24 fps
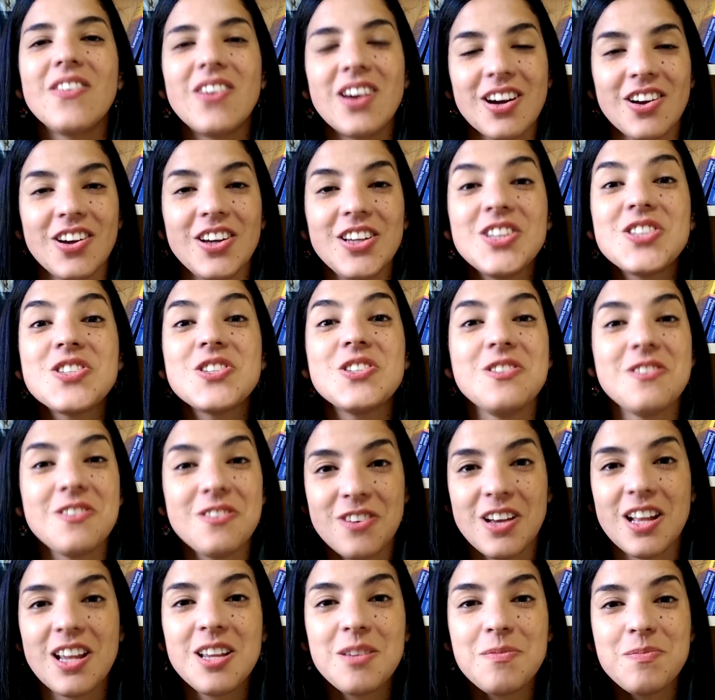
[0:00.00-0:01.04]
We're going to
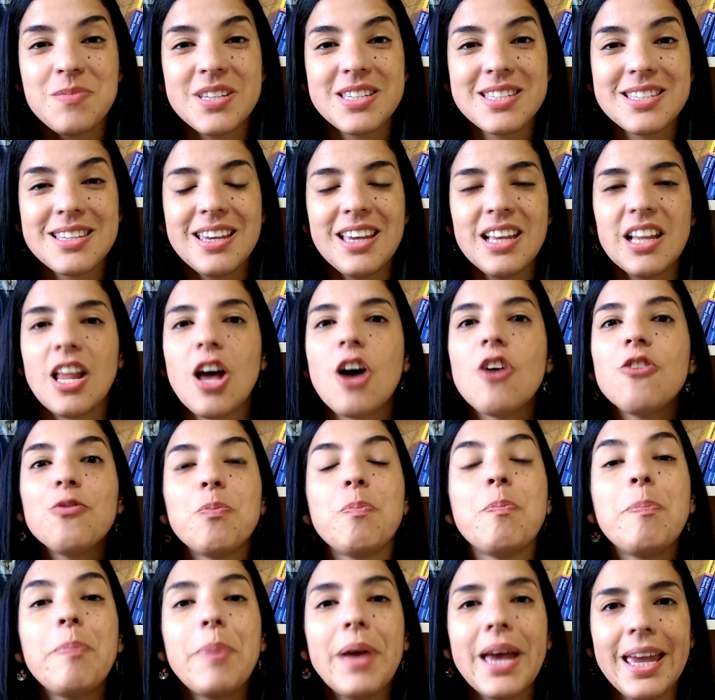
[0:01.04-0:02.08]
develop the skill of
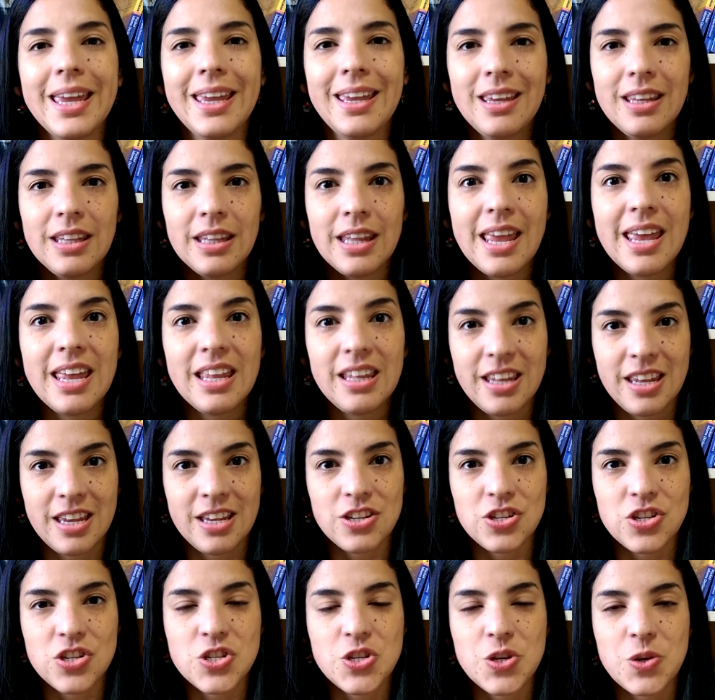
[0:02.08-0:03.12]
paying
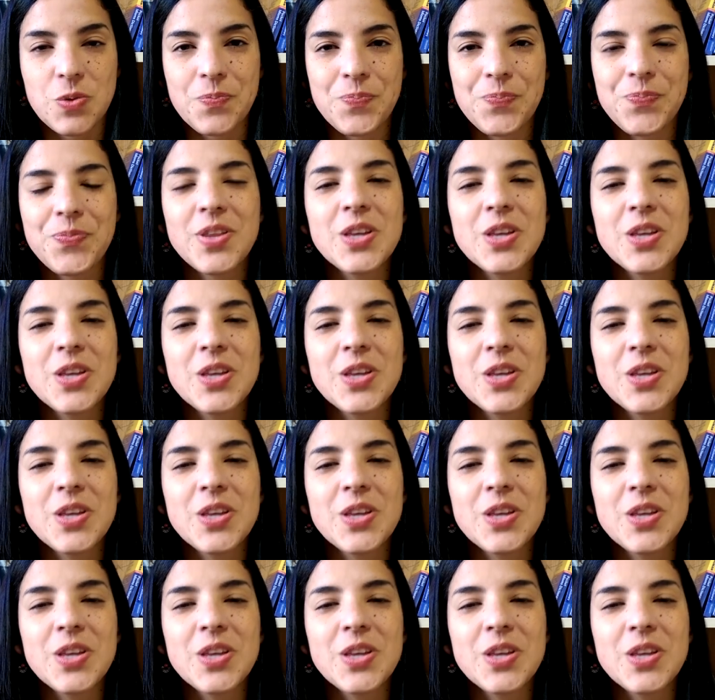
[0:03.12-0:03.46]
attention.